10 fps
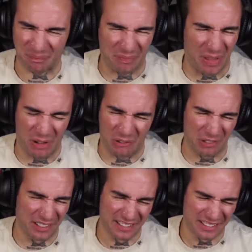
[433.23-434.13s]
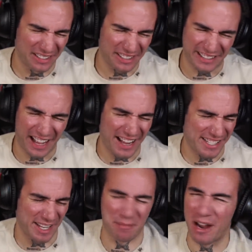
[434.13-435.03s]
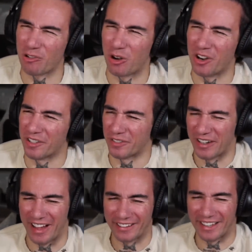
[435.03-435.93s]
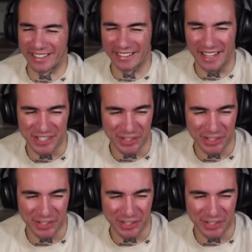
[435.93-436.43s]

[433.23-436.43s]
No. Guys, am I wrong for not liking that